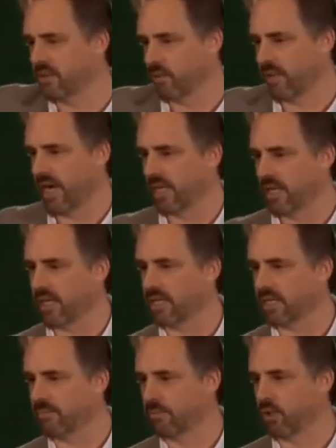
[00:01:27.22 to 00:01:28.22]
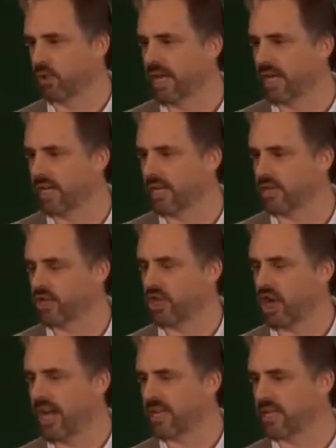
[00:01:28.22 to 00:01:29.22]
reality, is more likely to
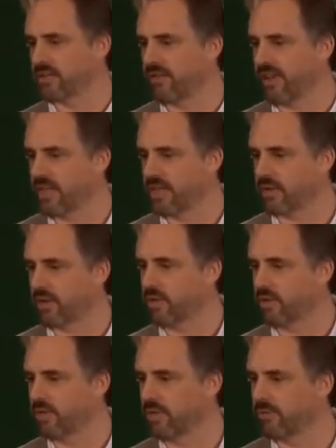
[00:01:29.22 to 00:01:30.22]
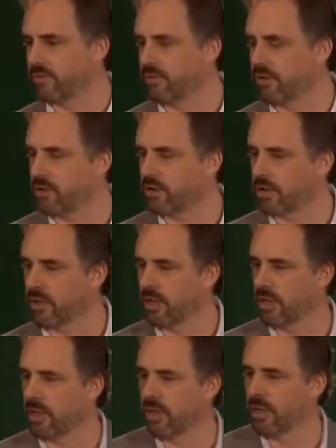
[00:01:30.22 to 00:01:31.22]
shine his face on you in the future.
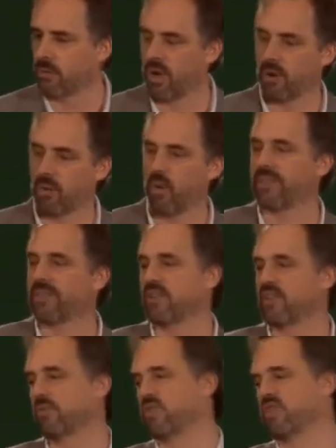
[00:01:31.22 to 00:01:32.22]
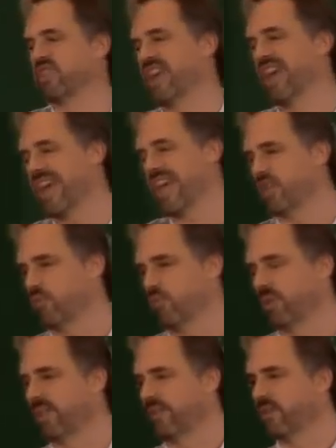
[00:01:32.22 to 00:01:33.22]
Well, whether you say you
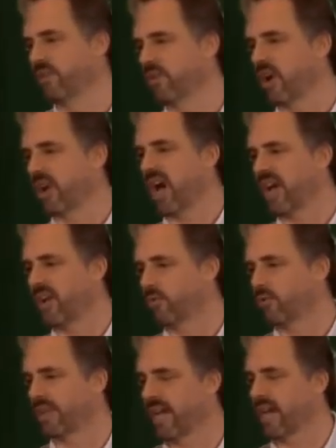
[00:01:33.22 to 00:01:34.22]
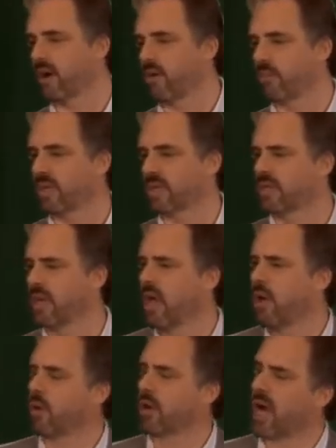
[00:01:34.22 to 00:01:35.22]
believe it or not, I don't care, because
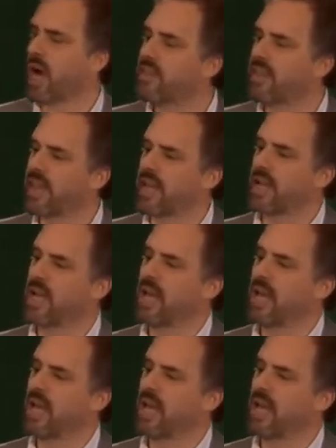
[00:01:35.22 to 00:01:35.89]
what I think,